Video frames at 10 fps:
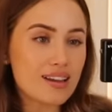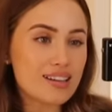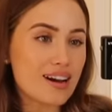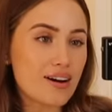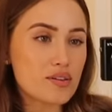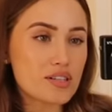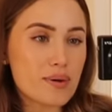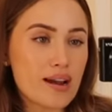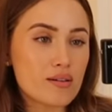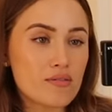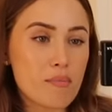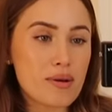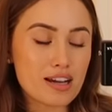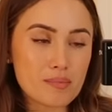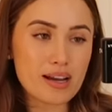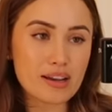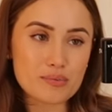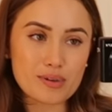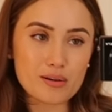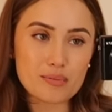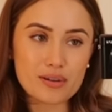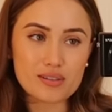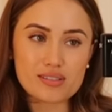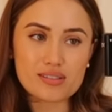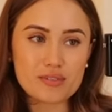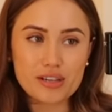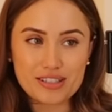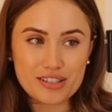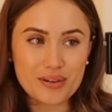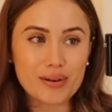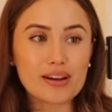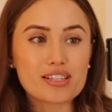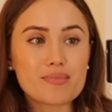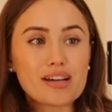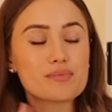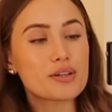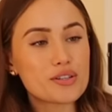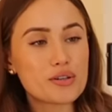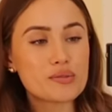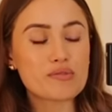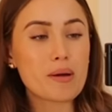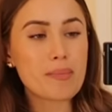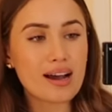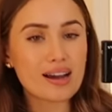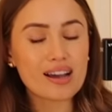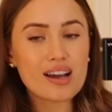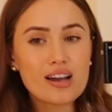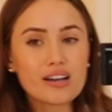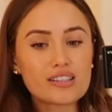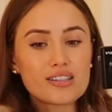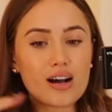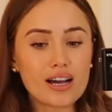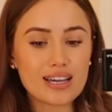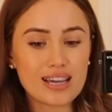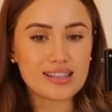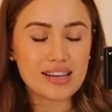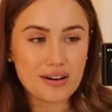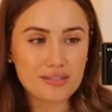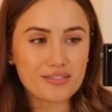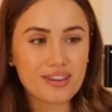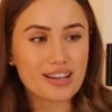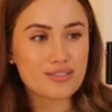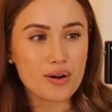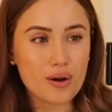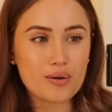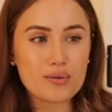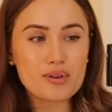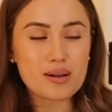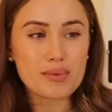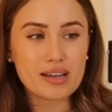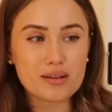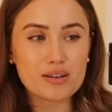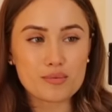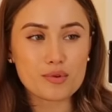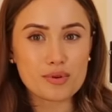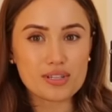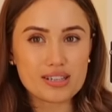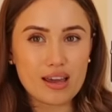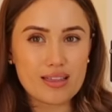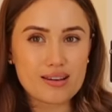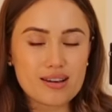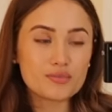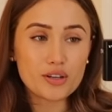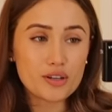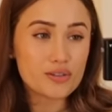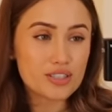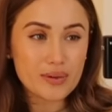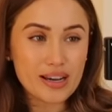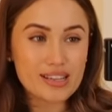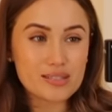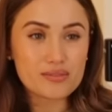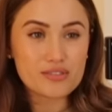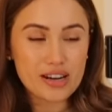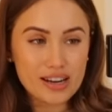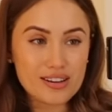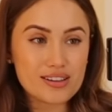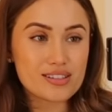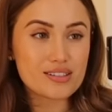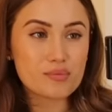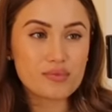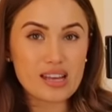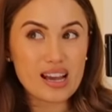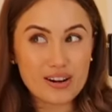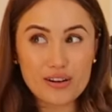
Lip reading: then yeah, I would just pair it with a black bag as well, because you guys know I like to match my shoes with my bag to tie in the outfit as a whole and make it look more put together. You could also wear this with trainers, thick